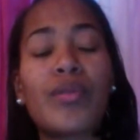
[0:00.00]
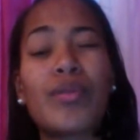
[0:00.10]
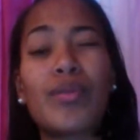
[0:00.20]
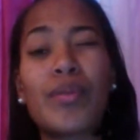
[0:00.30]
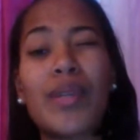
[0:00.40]

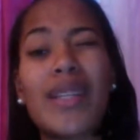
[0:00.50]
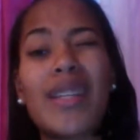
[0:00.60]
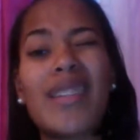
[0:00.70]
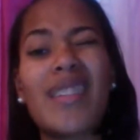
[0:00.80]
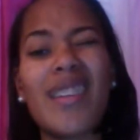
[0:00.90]

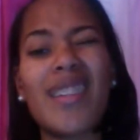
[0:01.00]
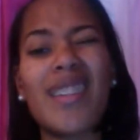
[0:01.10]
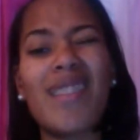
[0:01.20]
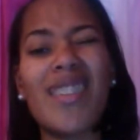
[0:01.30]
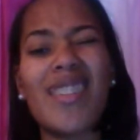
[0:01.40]
26,
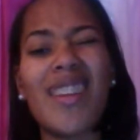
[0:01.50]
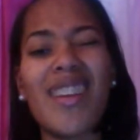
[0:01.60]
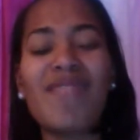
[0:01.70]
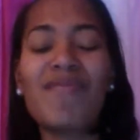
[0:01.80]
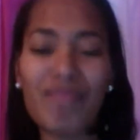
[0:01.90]
I want to
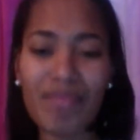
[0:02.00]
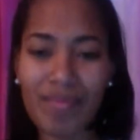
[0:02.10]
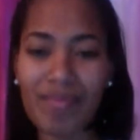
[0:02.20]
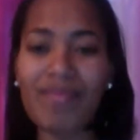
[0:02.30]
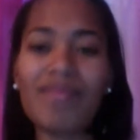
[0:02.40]
say,
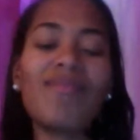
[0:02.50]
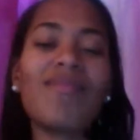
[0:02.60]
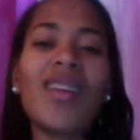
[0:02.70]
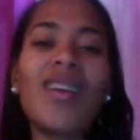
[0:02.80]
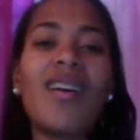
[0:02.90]

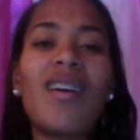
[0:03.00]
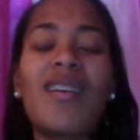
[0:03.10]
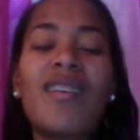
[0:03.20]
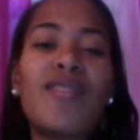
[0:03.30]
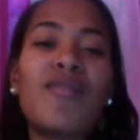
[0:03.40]

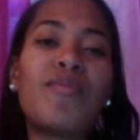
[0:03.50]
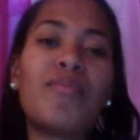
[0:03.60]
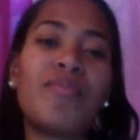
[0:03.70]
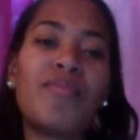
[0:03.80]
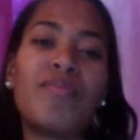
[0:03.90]

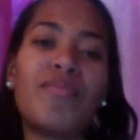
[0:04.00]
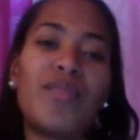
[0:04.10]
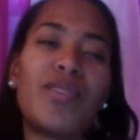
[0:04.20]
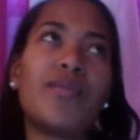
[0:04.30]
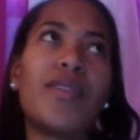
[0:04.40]

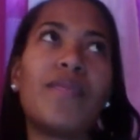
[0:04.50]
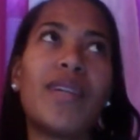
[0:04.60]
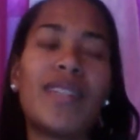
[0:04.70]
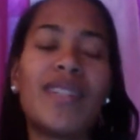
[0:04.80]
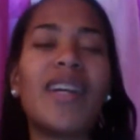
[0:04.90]
or
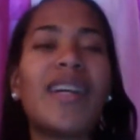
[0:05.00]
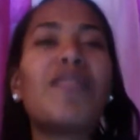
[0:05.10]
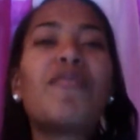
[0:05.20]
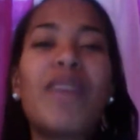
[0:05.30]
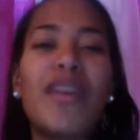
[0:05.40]
21, sorry,
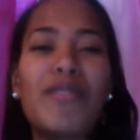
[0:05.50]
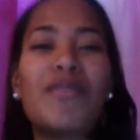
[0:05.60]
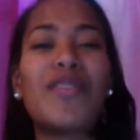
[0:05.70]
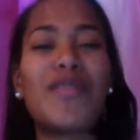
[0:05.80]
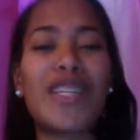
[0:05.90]
Matthew
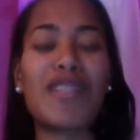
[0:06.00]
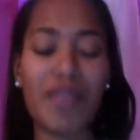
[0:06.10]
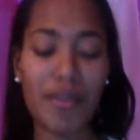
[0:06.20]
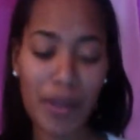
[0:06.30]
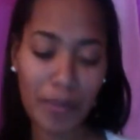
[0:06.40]

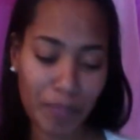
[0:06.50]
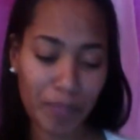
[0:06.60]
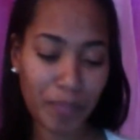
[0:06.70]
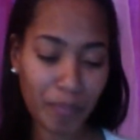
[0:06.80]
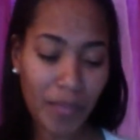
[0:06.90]
15:21.
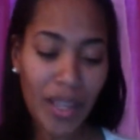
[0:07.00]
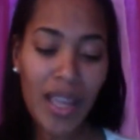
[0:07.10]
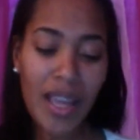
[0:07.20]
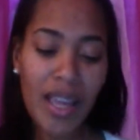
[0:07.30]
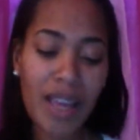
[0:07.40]

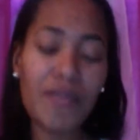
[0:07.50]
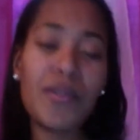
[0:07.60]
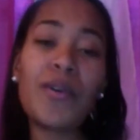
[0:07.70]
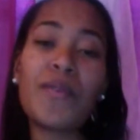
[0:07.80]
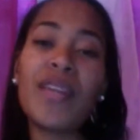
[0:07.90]
If you
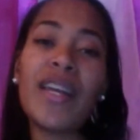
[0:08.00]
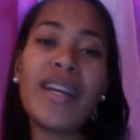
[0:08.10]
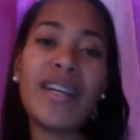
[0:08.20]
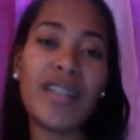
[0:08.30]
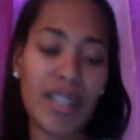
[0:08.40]
go
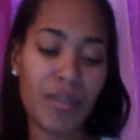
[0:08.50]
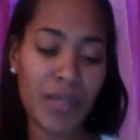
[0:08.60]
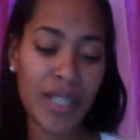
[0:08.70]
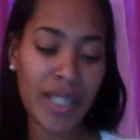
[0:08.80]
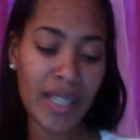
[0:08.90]
there and
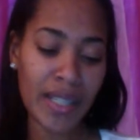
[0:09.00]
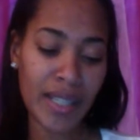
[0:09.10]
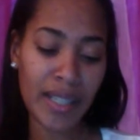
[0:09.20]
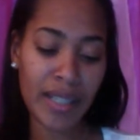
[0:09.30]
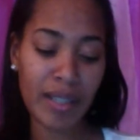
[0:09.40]
we see
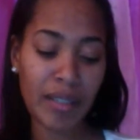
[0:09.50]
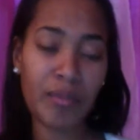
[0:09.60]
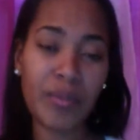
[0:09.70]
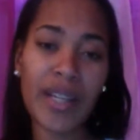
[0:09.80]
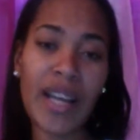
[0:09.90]
the
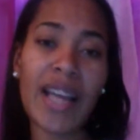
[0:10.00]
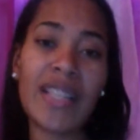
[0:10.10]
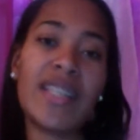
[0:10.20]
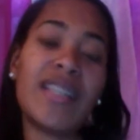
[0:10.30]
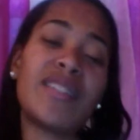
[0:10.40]
where God
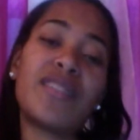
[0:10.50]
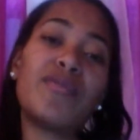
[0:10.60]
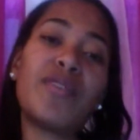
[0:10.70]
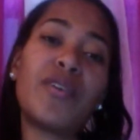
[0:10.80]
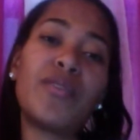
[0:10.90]
says,
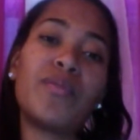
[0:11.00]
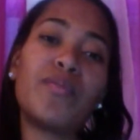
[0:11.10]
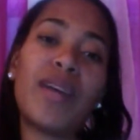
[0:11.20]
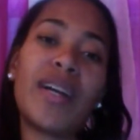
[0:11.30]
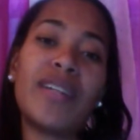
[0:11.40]

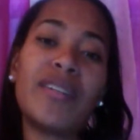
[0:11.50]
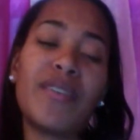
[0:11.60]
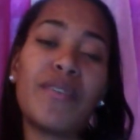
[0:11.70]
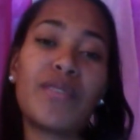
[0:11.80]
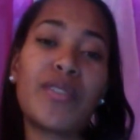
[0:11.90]
my good and
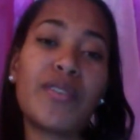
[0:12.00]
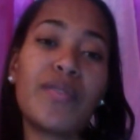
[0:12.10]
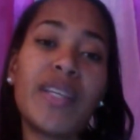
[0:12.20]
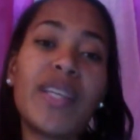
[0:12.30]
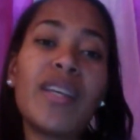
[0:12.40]
faithful
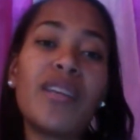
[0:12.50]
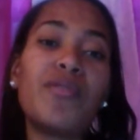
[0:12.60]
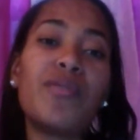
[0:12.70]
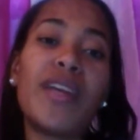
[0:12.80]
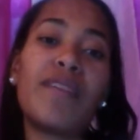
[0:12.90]
servant,
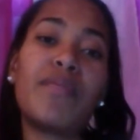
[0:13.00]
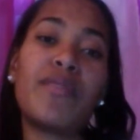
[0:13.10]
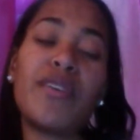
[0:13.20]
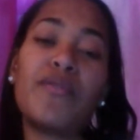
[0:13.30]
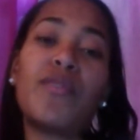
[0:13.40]
you have been
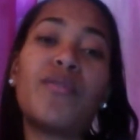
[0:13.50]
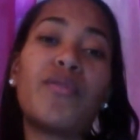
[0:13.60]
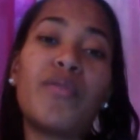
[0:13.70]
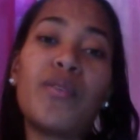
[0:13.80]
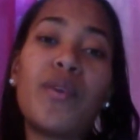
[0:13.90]
faithful over
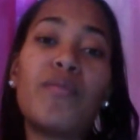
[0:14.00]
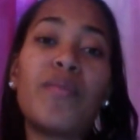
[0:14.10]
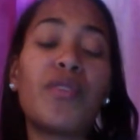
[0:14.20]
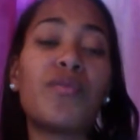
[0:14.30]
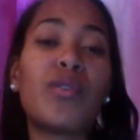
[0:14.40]
few, I will
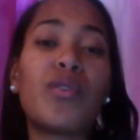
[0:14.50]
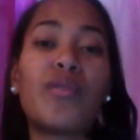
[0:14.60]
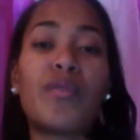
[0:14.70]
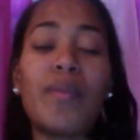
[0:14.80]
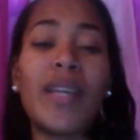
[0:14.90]
make you ruler
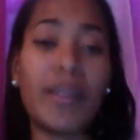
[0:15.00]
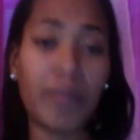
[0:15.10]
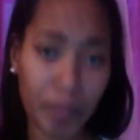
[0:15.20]
over many.